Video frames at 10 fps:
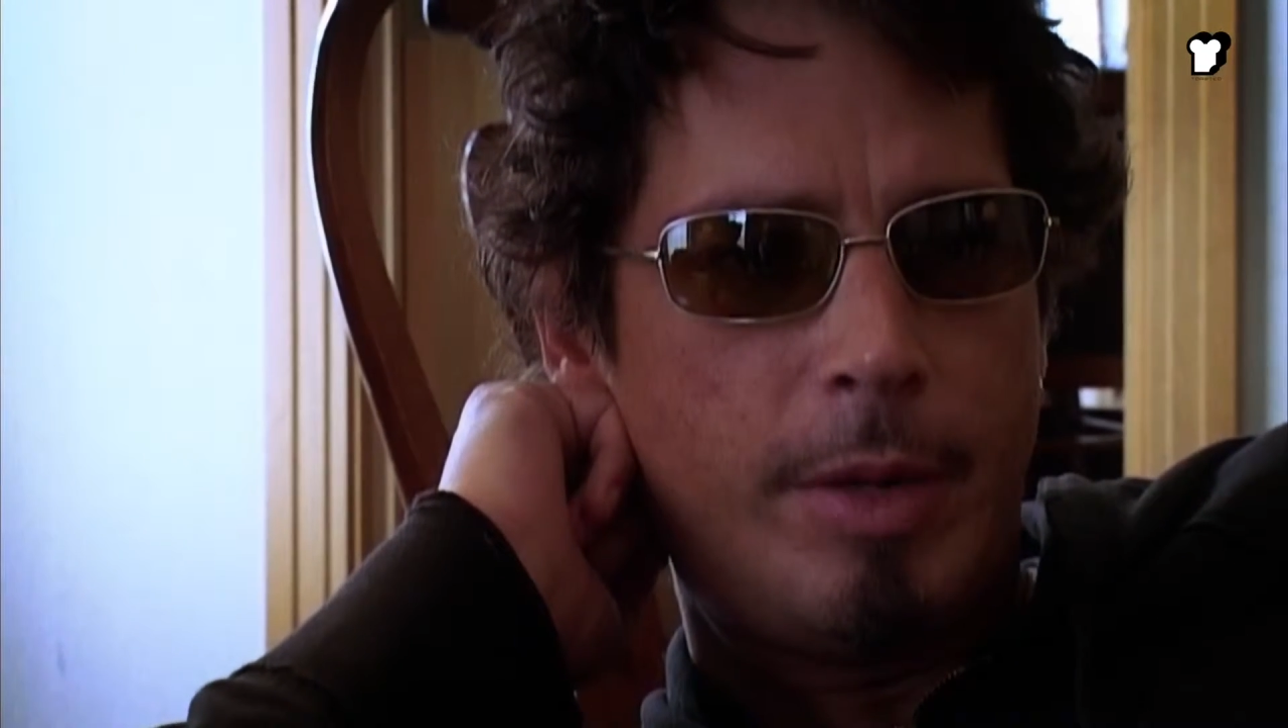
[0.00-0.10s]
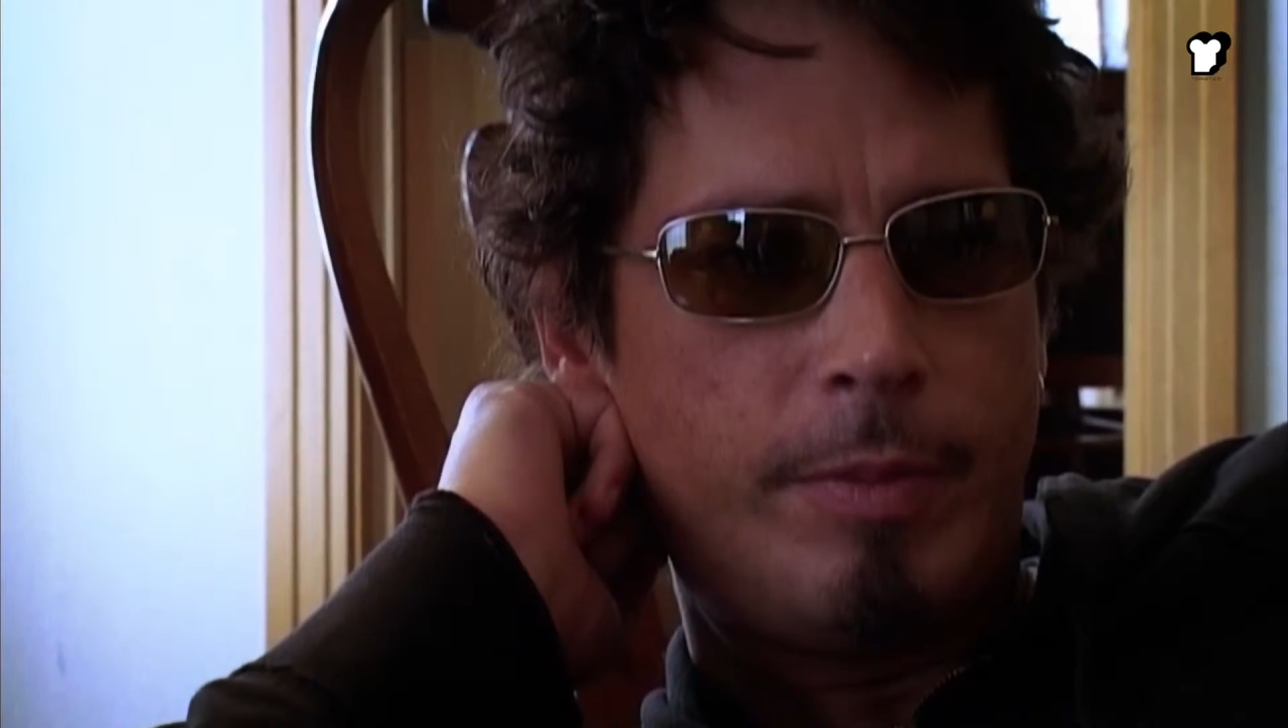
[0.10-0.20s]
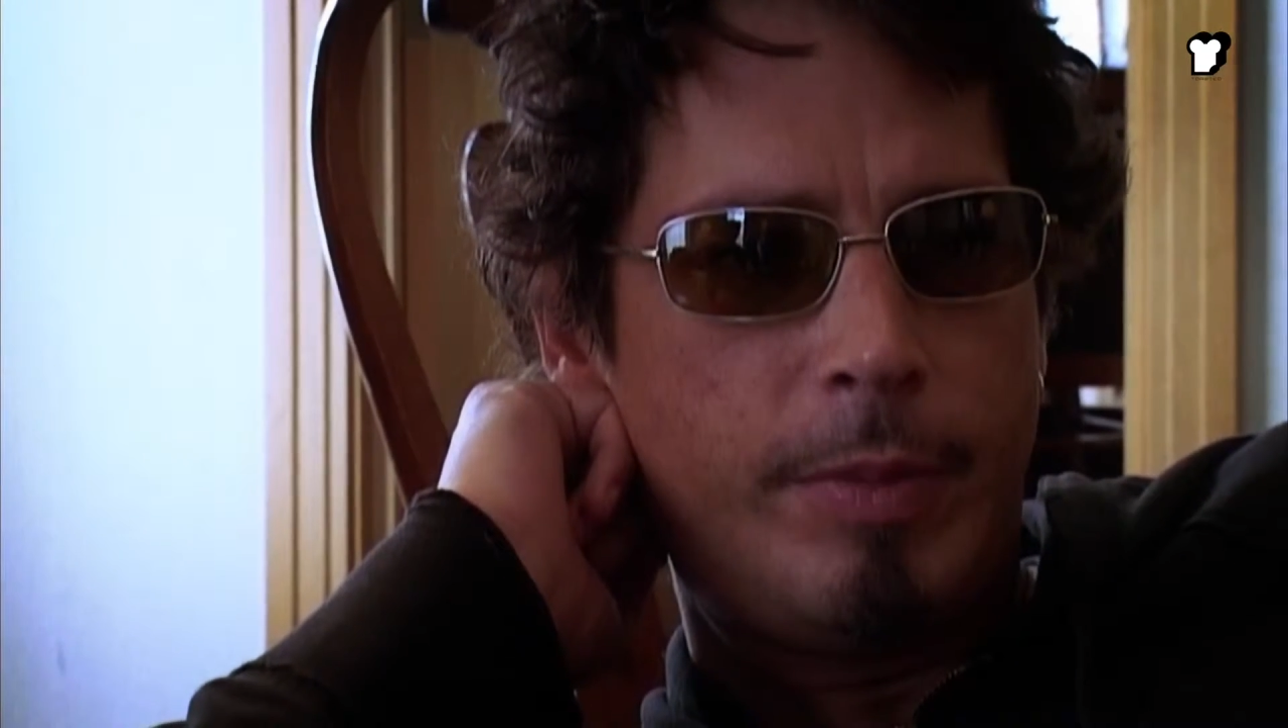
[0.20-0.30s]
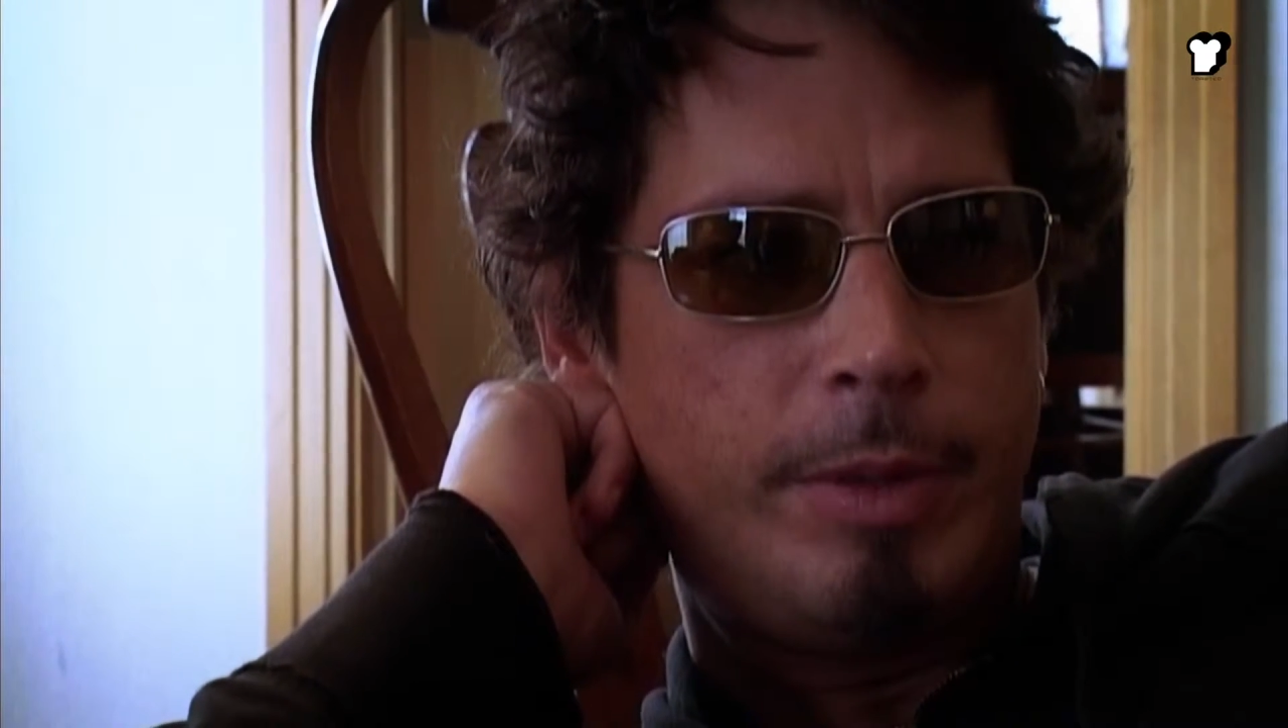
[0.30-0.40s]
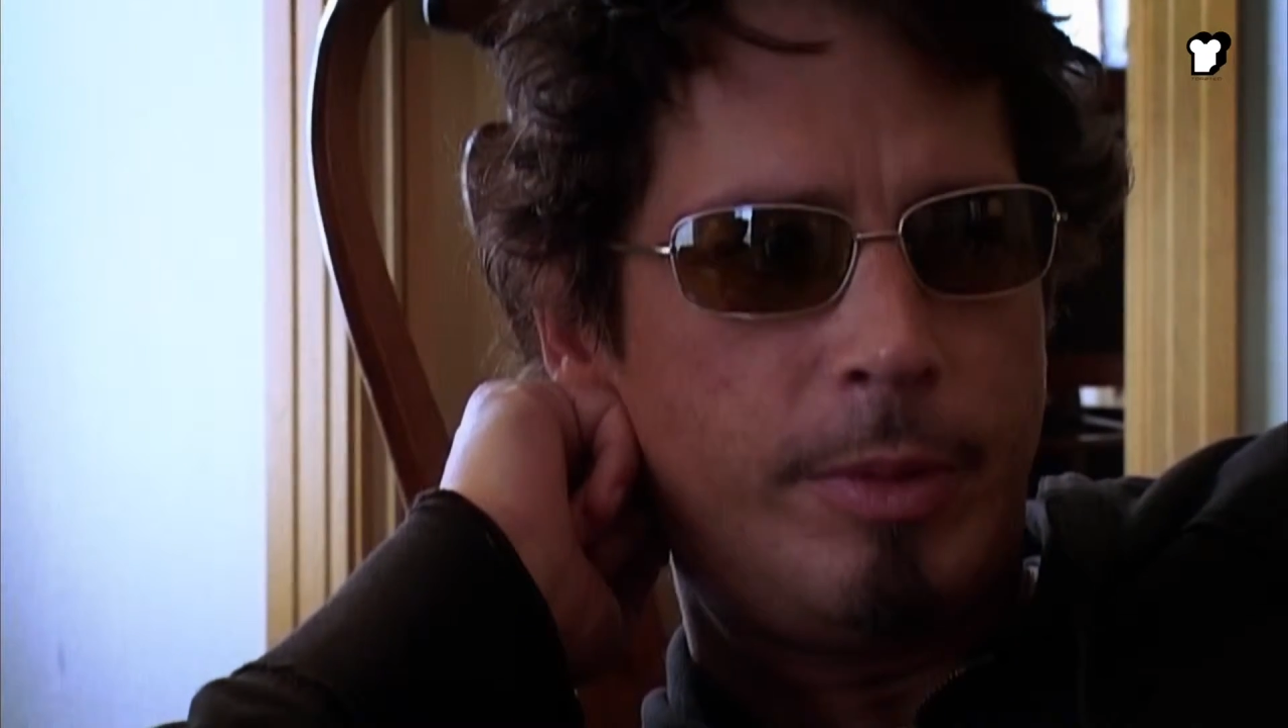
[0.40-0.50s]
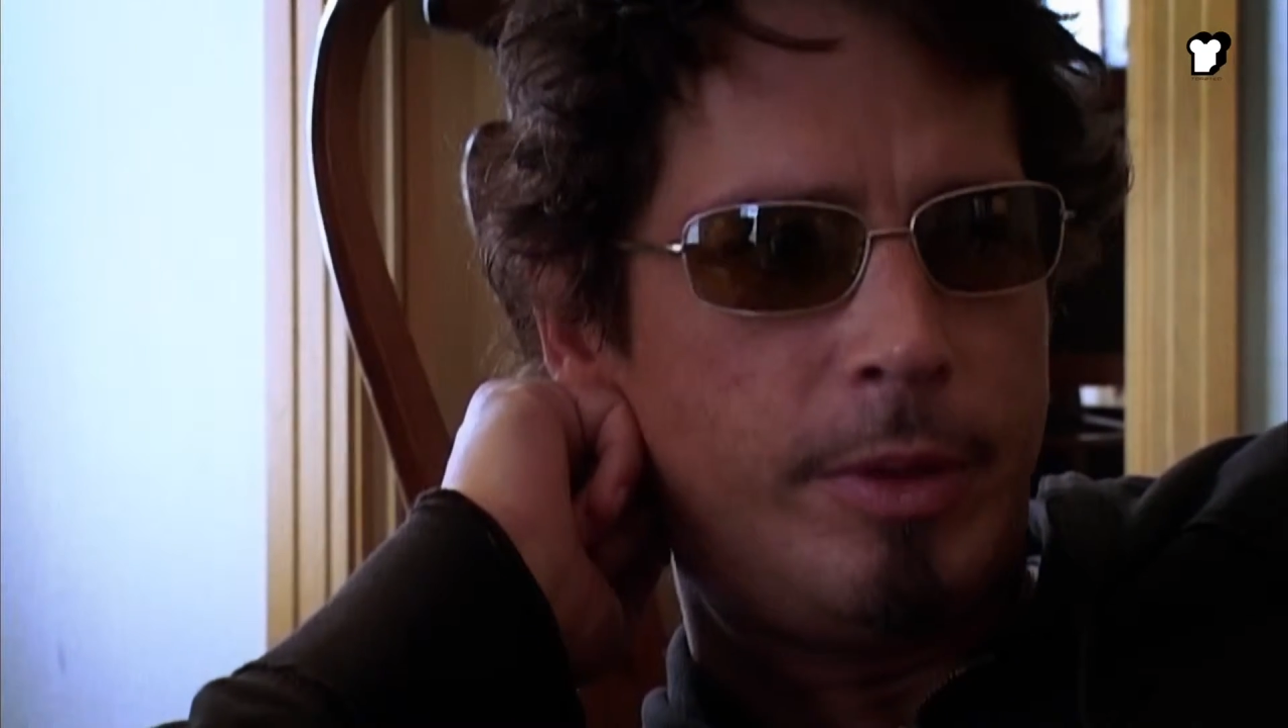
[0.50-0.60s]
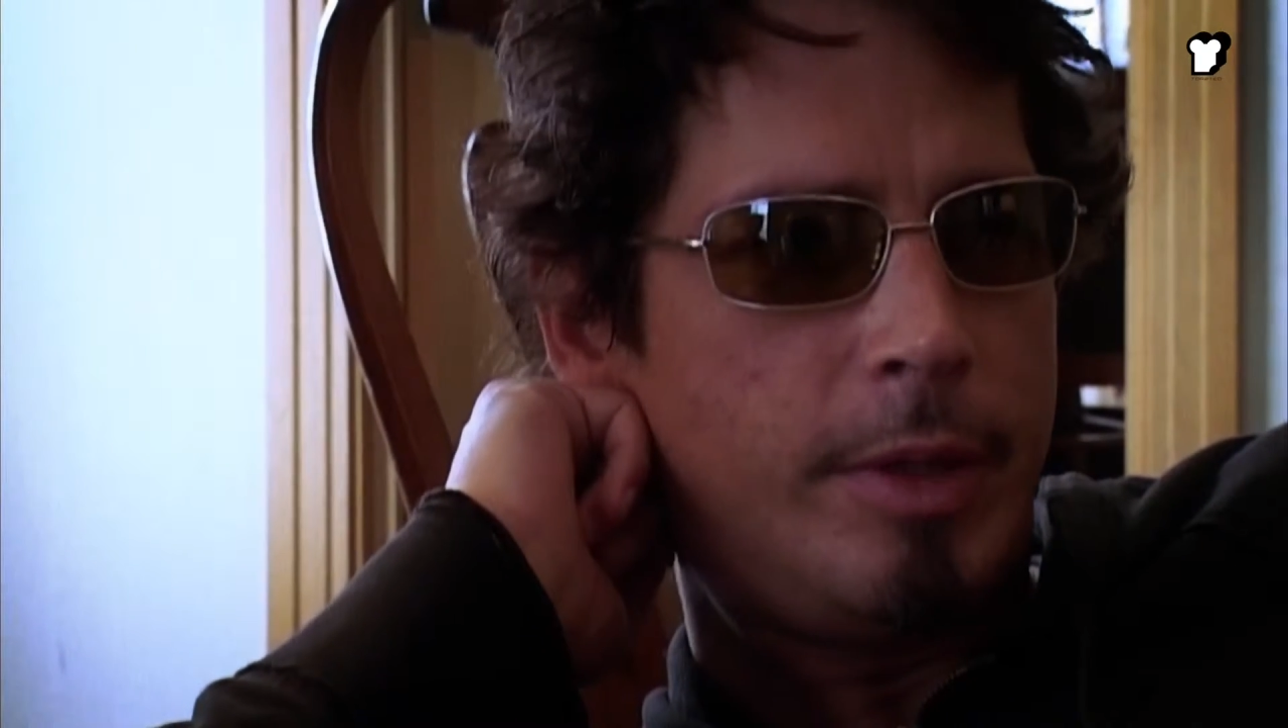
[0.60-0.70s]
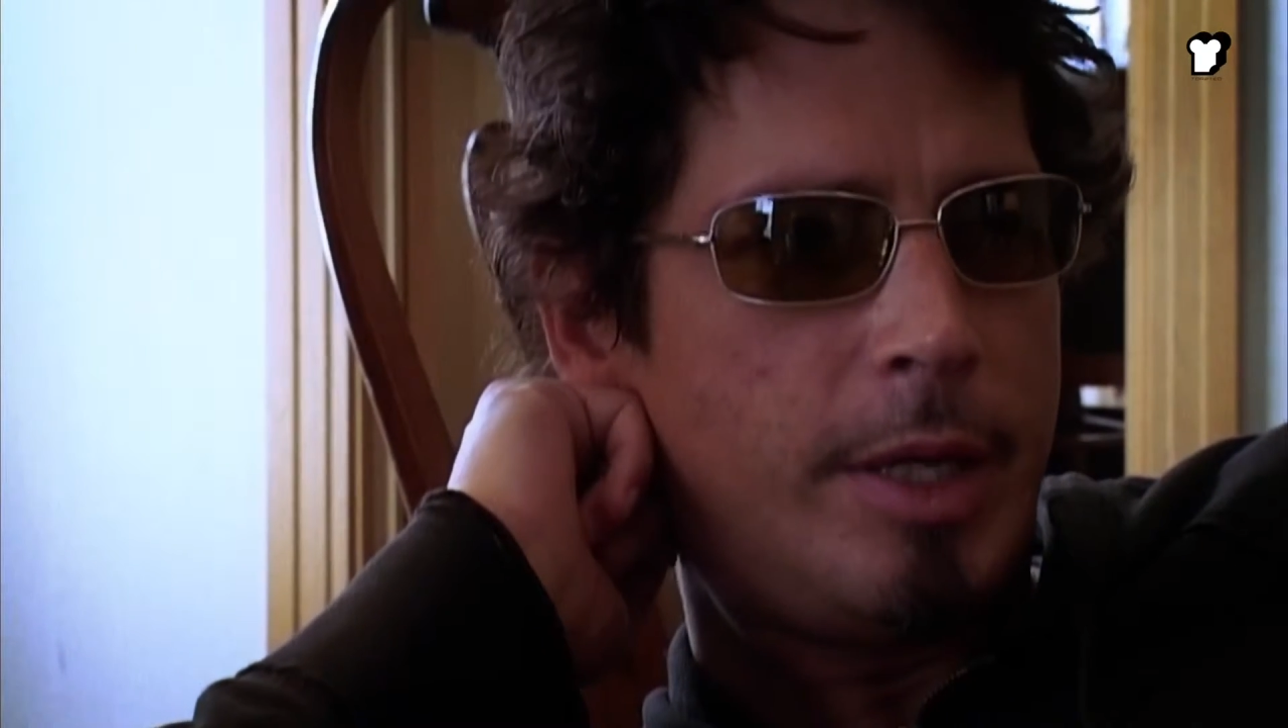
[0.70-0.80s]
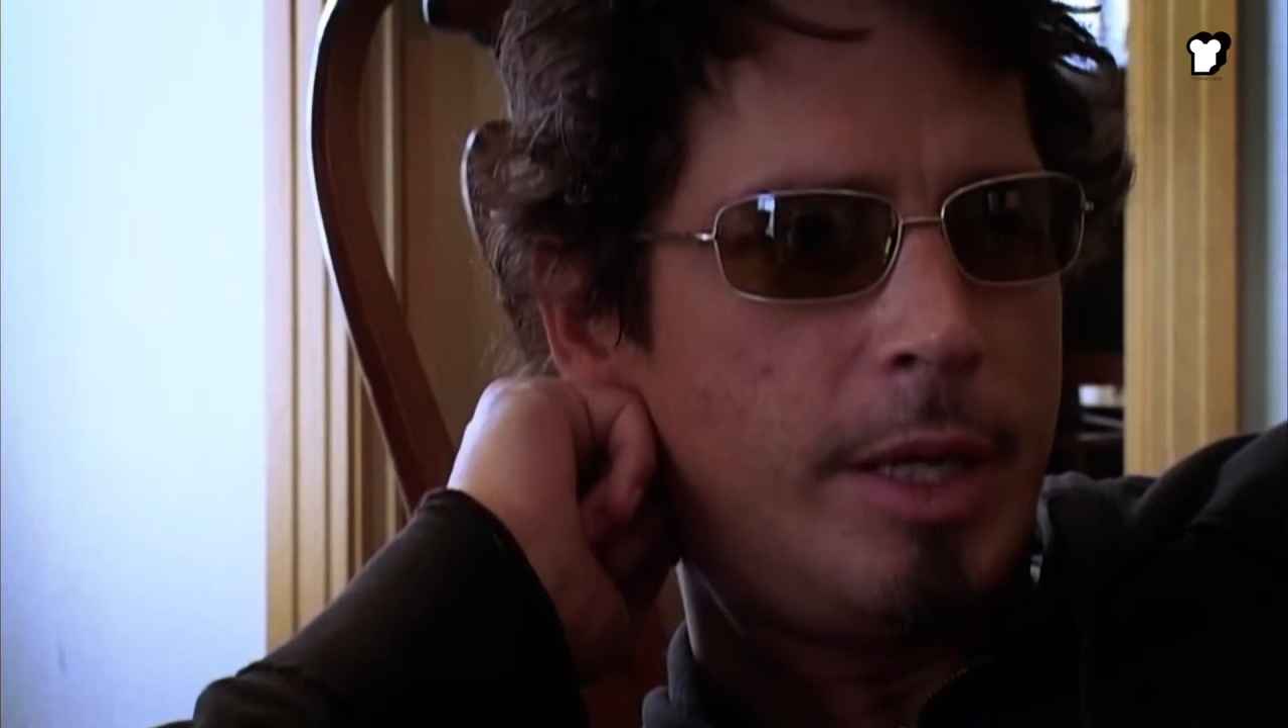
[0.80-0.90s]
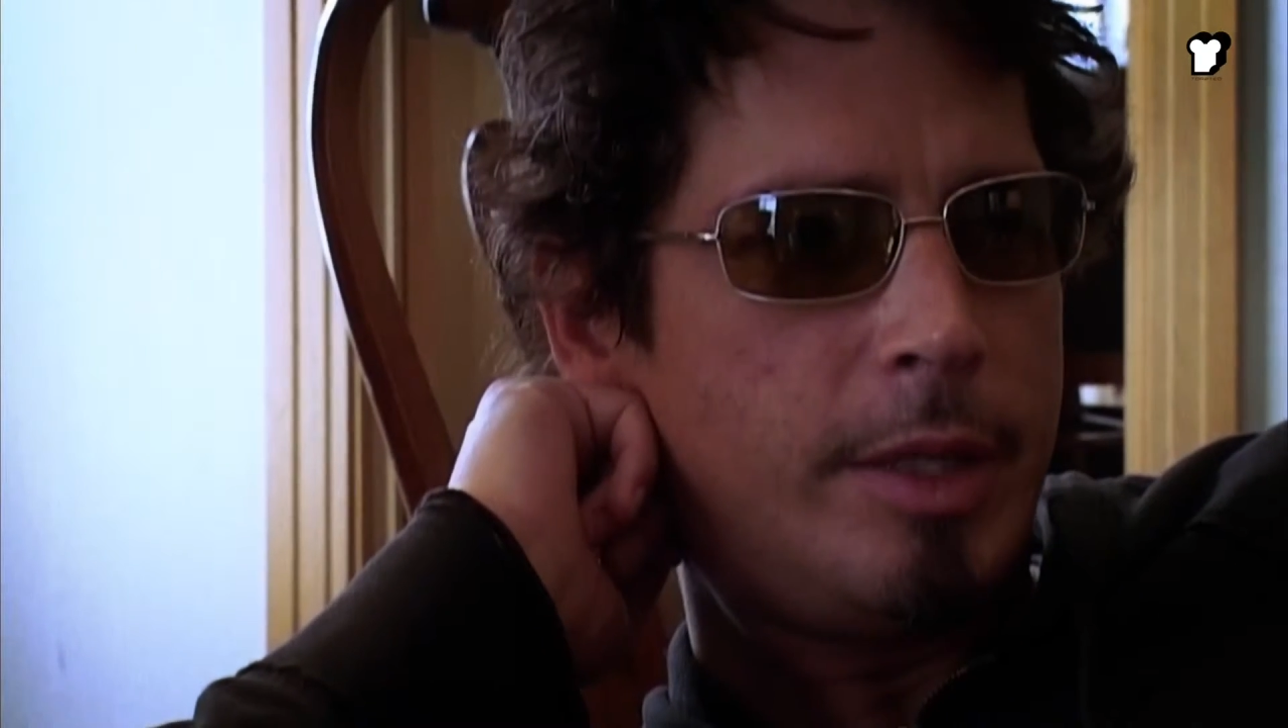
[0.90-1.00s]
way people
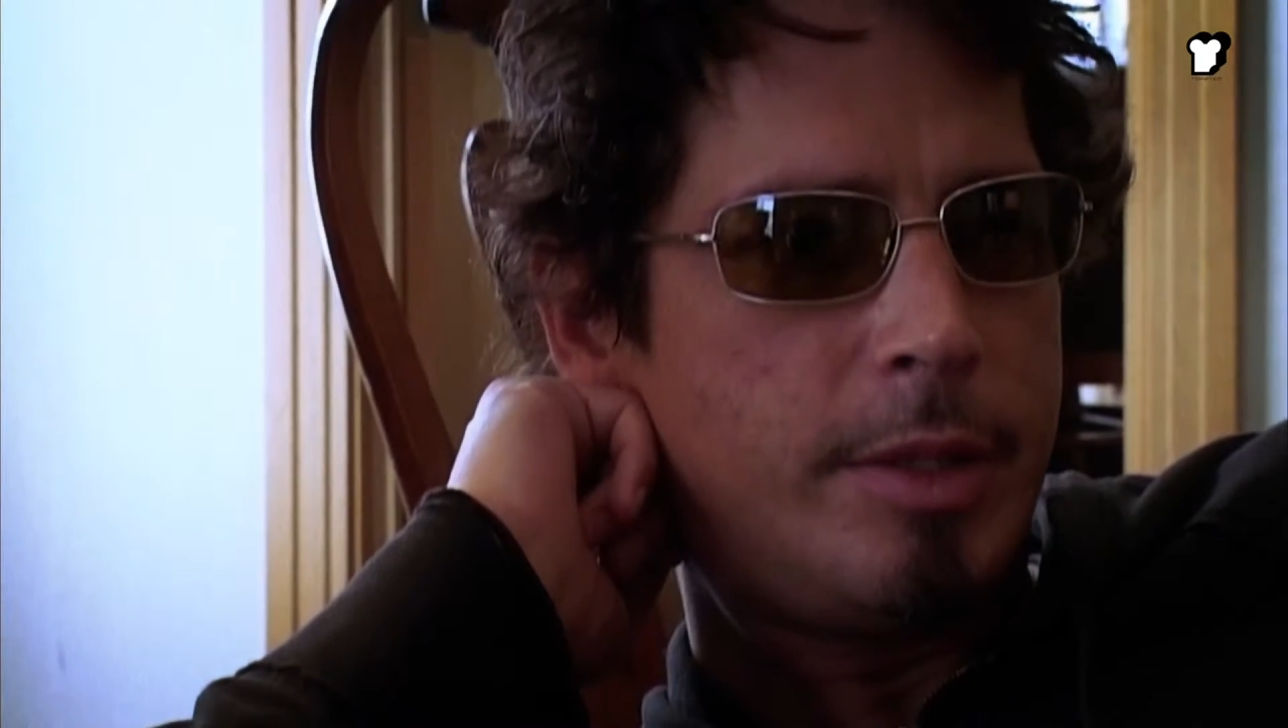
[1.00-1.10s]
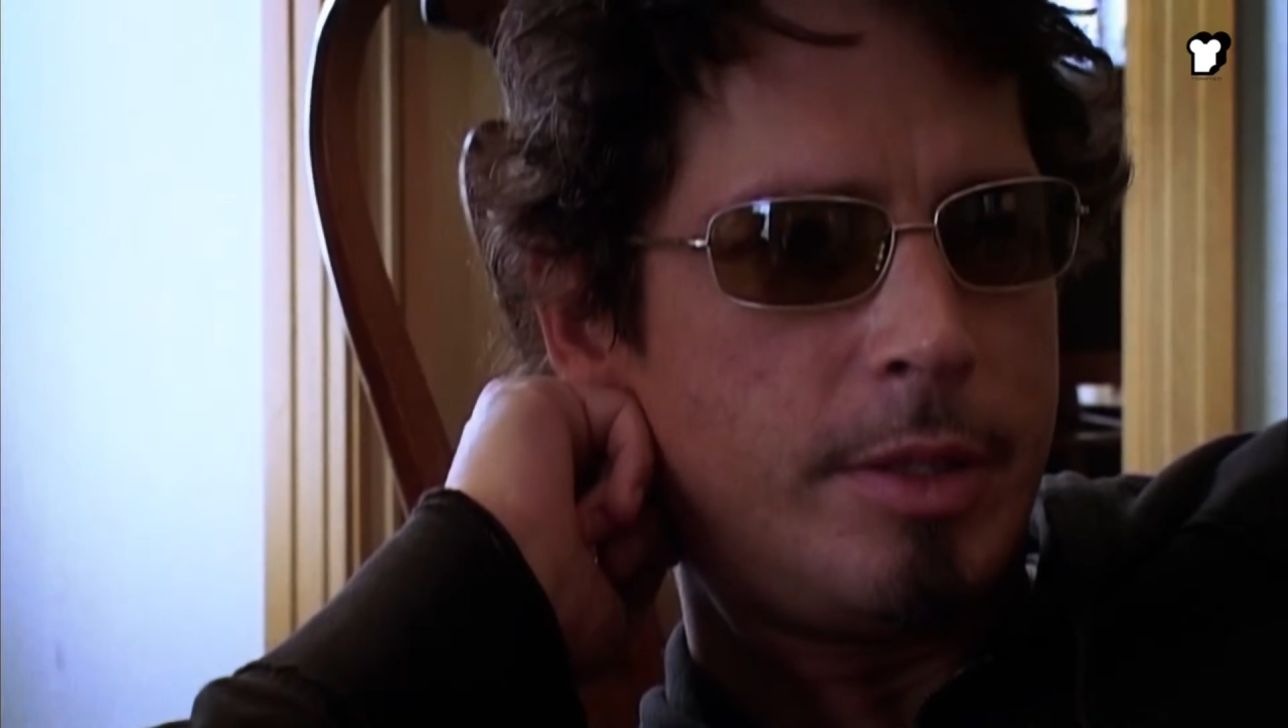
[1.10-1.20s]
are getting